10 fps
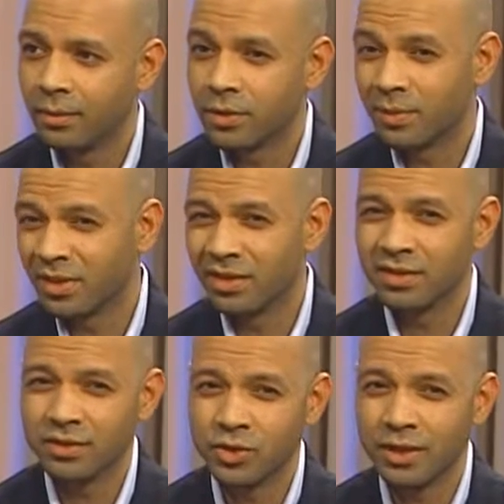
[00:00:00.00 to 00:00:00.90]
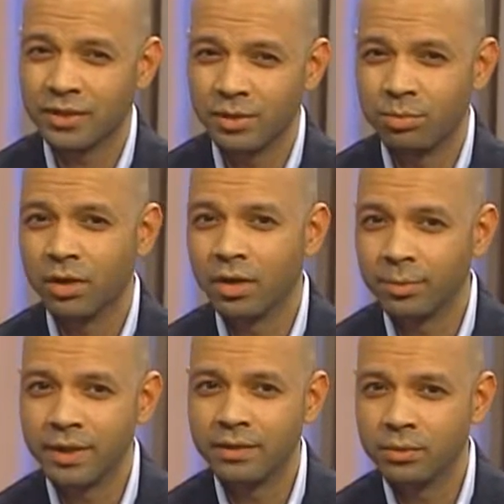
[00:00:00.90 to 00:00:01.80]
Something like this was actually brought
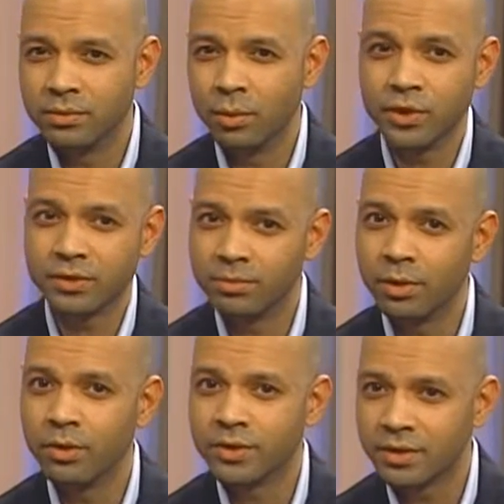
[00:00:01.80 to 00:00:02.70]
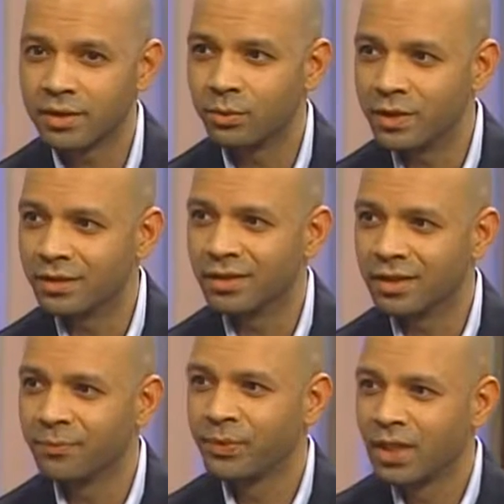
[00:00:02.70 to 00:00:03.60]
up in the Washington Post
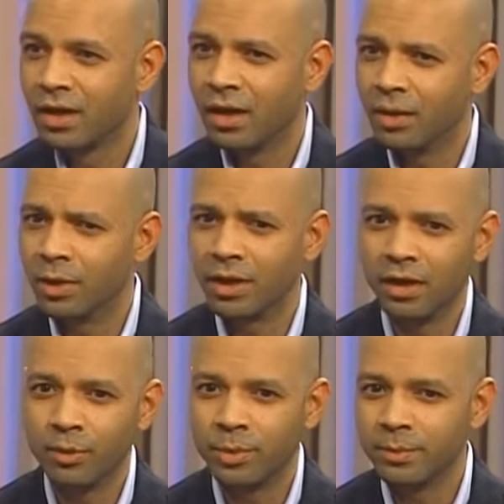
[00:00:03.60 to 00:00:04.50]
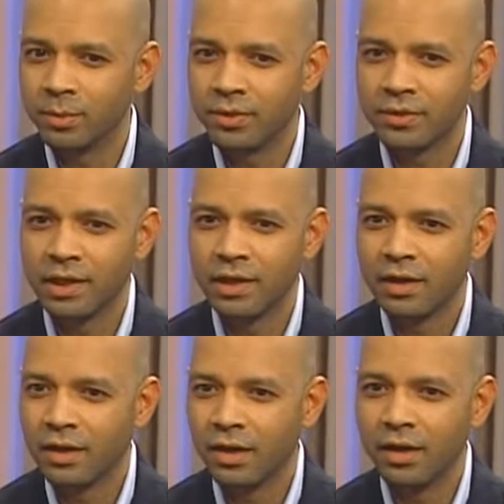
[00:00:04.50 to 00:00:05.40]
recently about how people with
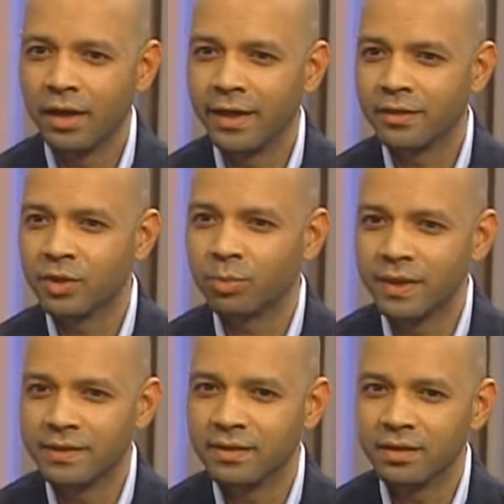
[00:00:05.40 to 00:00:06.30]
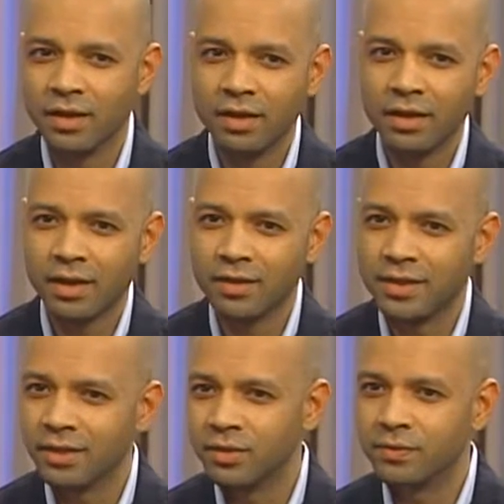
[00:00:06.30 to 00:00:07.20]
ankle sprains kind of
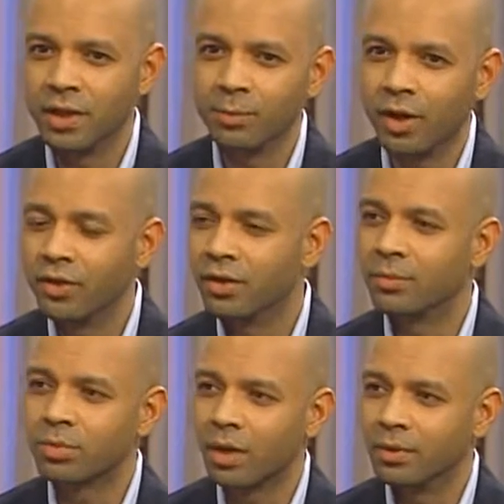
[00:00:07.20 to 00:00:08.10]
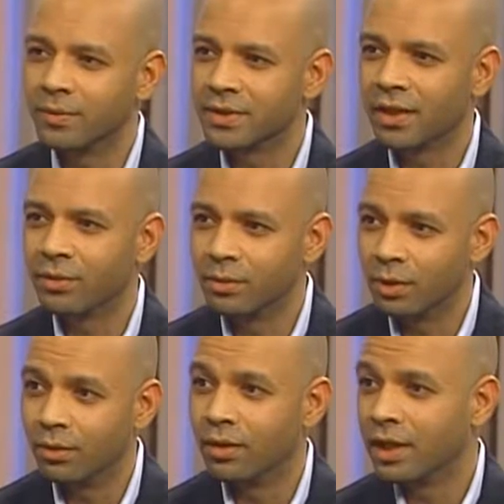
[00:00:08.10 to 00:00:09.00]
tend to develop other problems down the
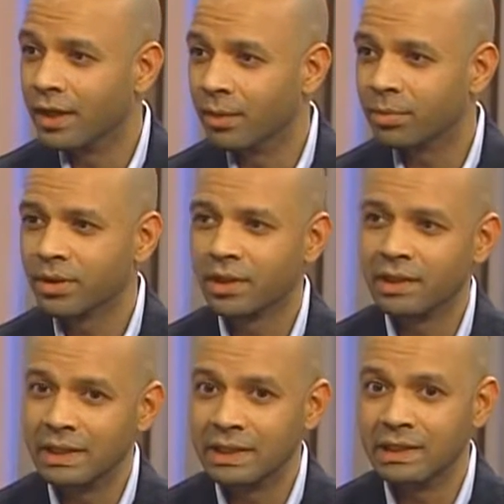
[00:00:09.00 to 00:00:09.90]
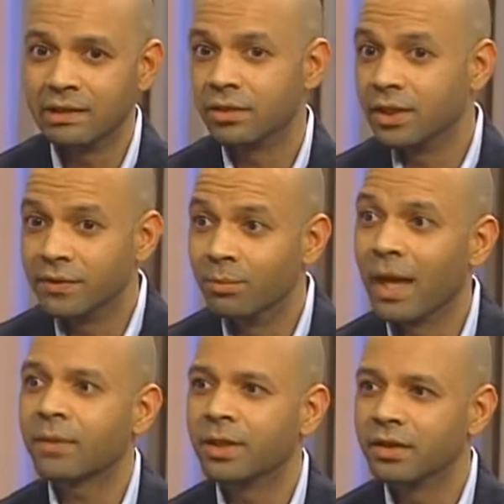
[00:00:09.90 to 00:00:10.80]
road, hip, knee, even
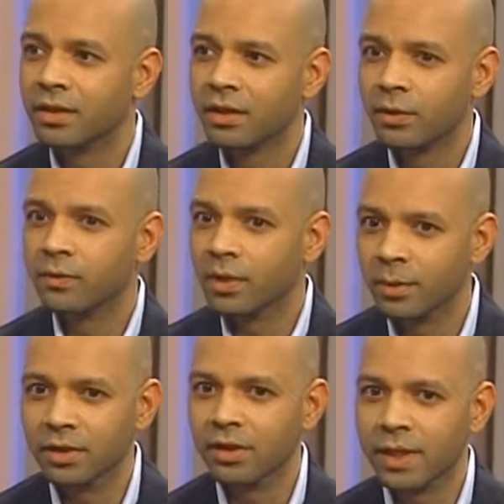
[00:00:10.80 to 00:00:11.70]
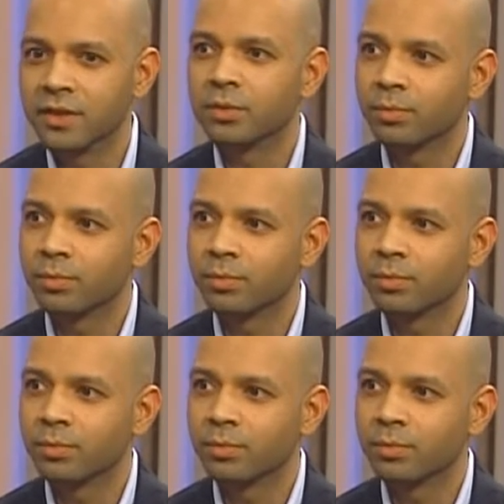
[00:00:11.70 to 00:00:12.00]
back pain from a little